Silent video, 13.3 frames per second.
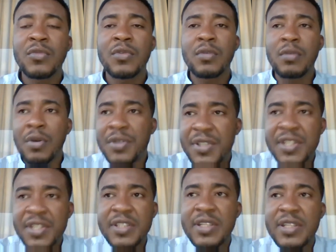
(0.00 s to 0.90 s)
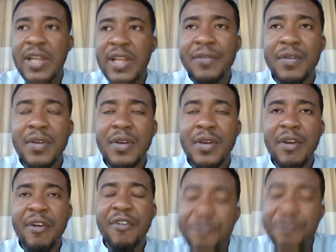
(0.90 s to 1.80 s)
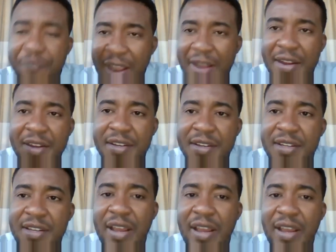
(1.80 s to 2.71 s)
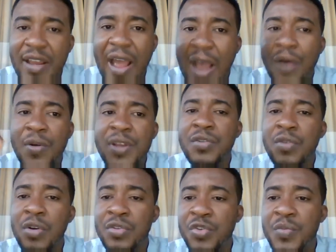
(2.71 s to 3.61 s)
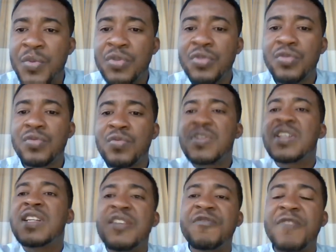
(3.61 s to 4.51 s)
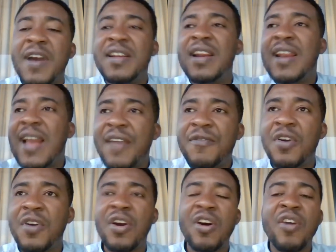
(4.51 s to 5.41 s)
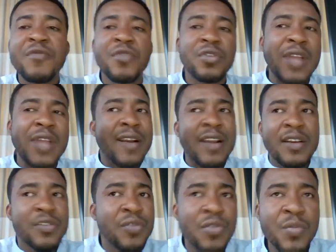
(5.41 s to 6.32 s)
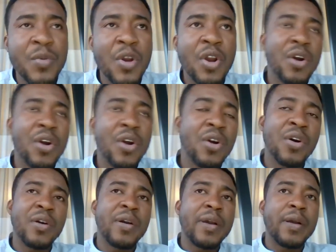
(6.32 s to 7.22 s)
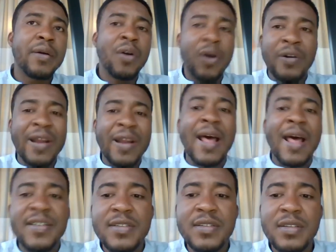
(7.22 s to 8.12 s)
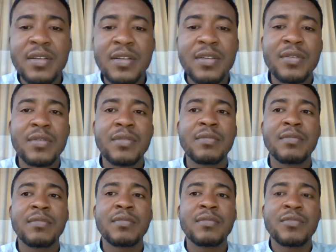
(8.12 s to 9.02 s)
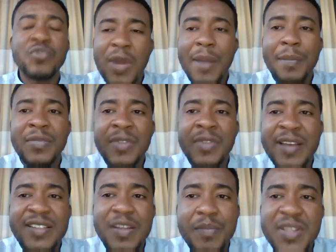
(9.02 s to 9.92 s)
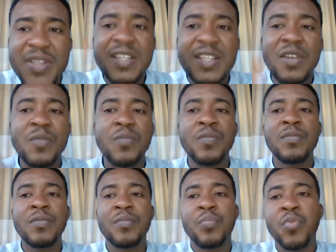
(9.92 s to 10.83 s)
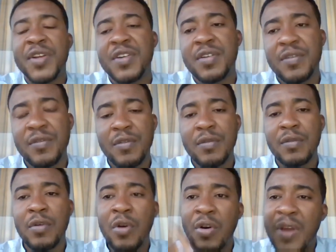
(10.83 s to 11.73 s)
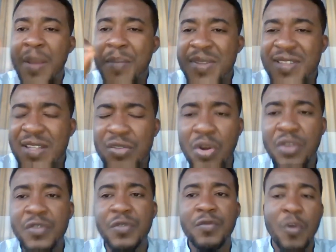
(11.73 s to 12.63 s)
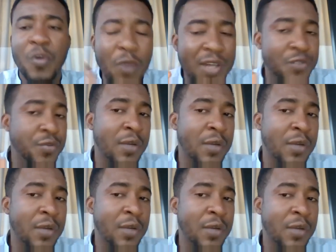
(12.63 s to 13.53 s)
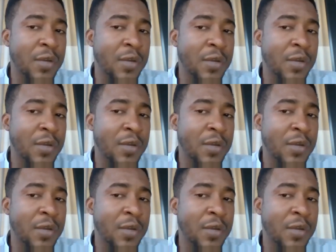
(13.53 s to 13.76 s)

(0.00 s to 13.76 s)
on this life, find how it to contribute to dignify the life of your target group, or else there is a missing point or a missing dot from what you are doing.